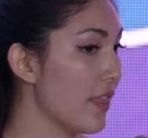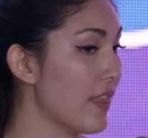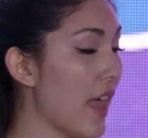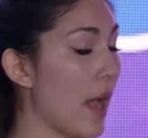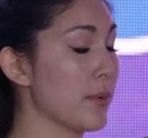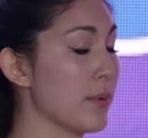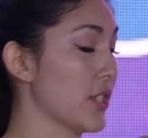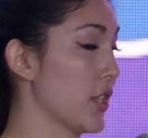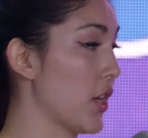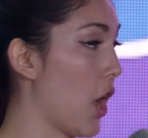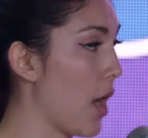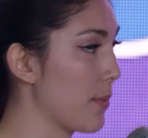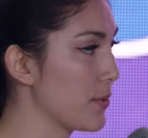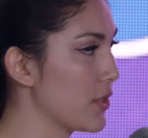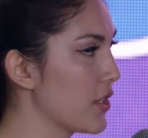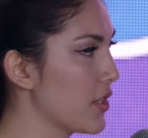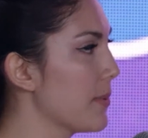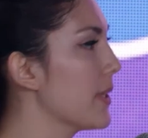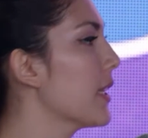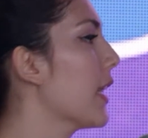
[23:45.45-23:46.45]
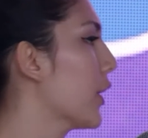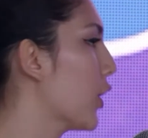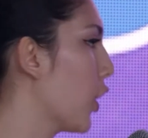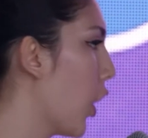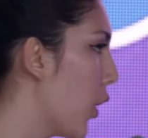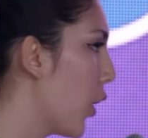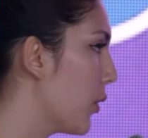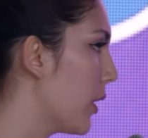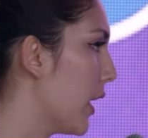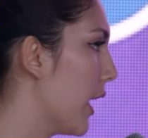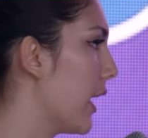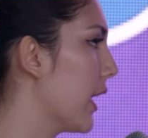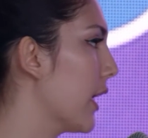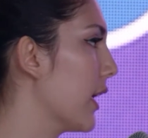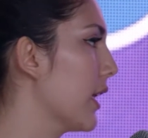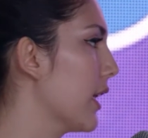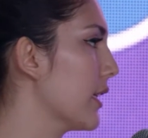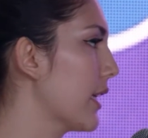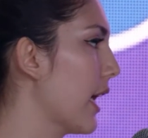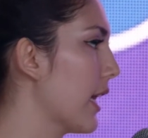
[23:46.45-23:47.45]
that was an option to me, like
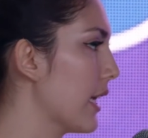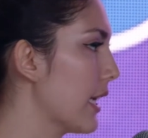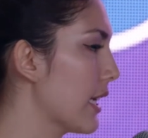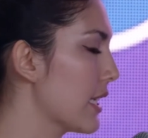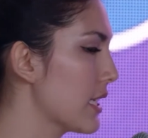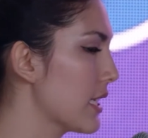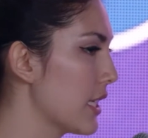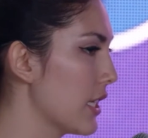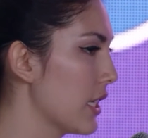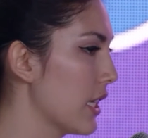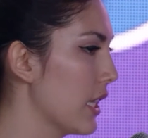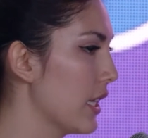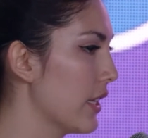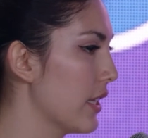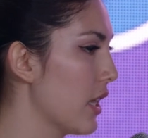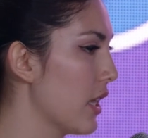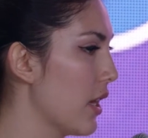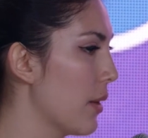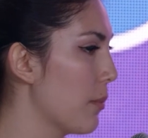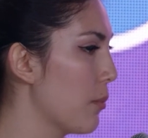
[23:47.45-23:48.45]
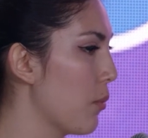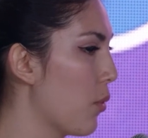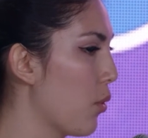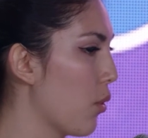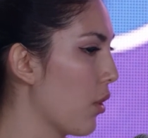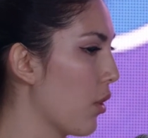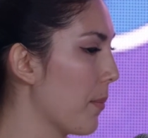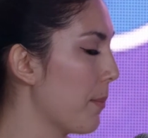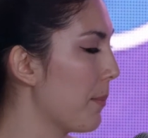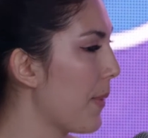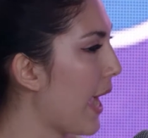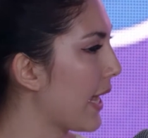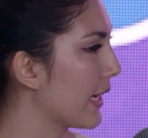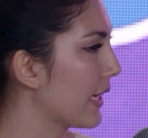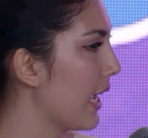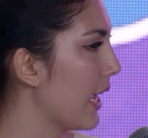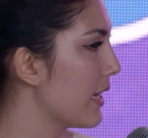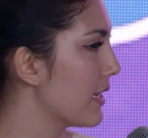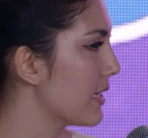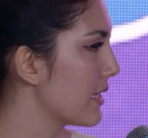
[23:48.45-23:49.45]
coding and getting into the more
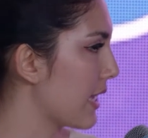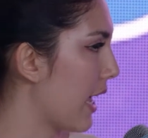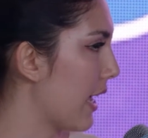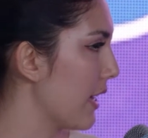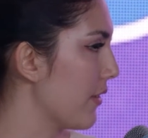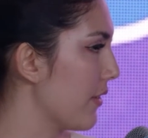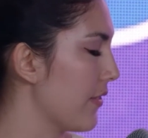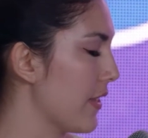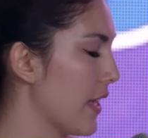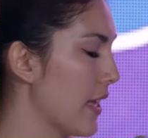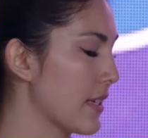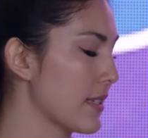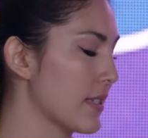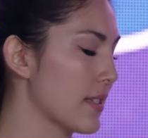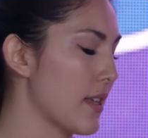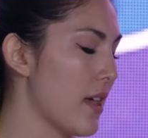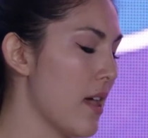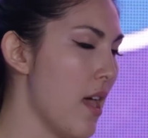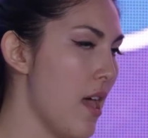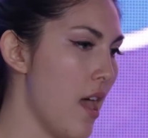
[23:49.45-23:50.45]
back-end side of things,